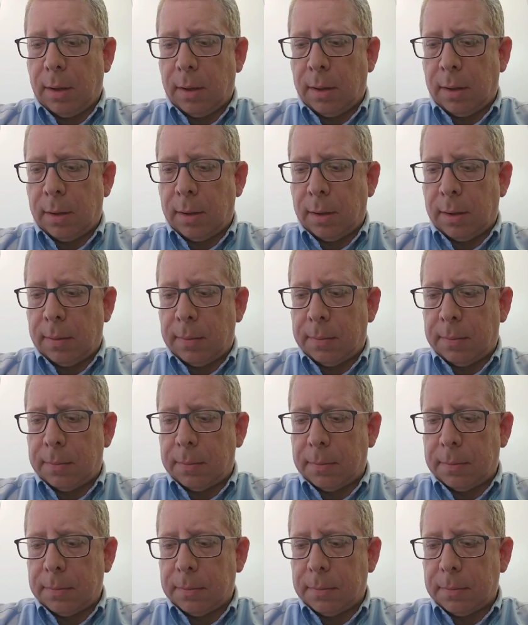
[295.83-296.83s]

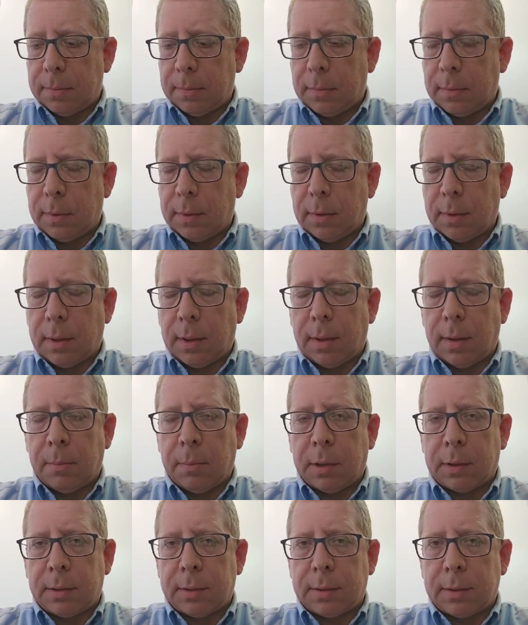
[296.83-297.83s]

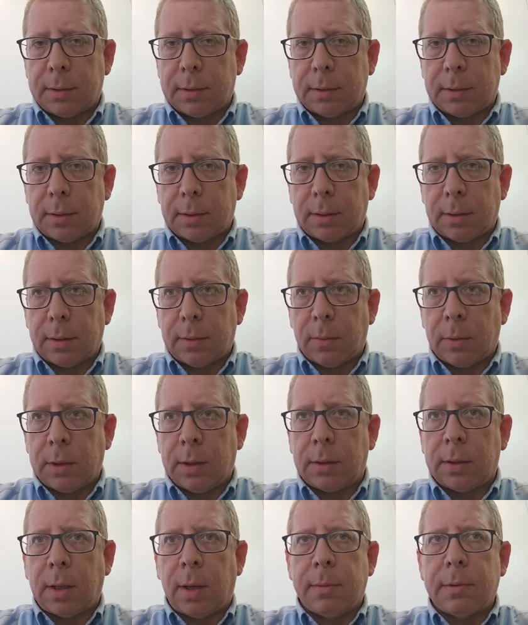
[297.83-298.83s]
But
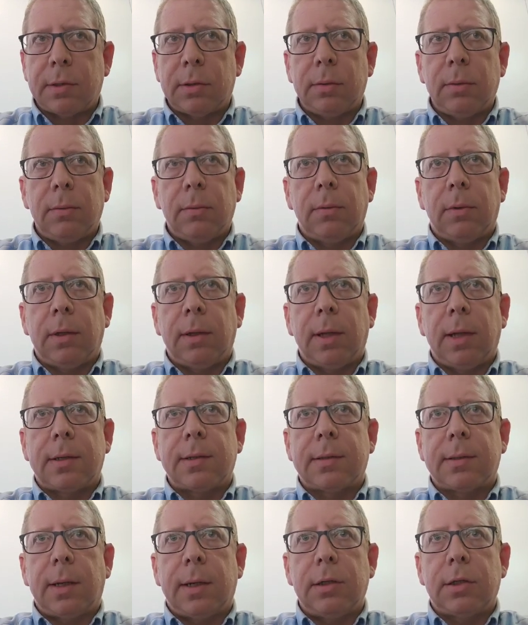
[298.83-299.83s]
When it comes to the
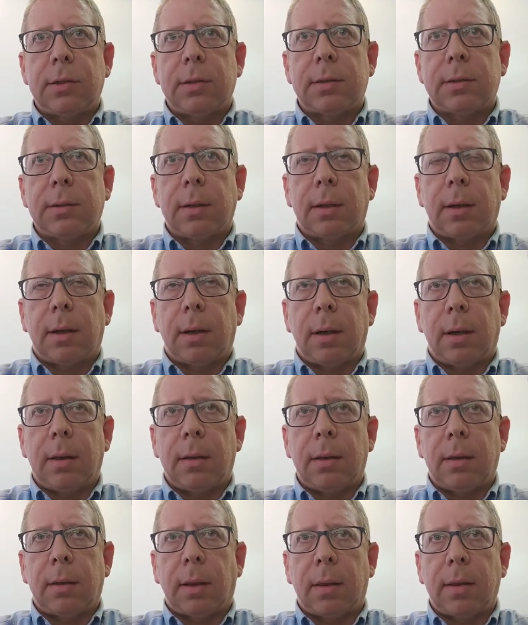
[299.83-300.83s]
next stages, I
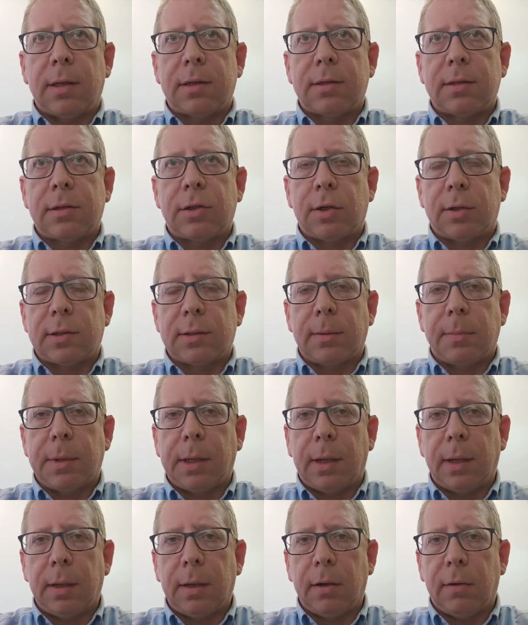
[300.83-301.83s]
think that this is just the
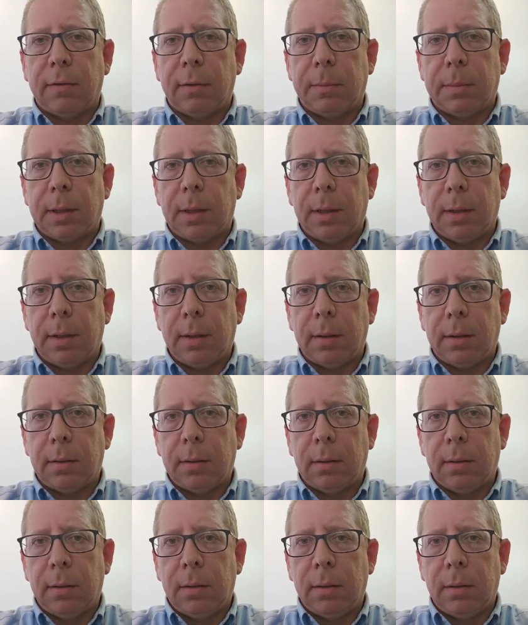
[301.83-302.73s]
beginning of the beginning.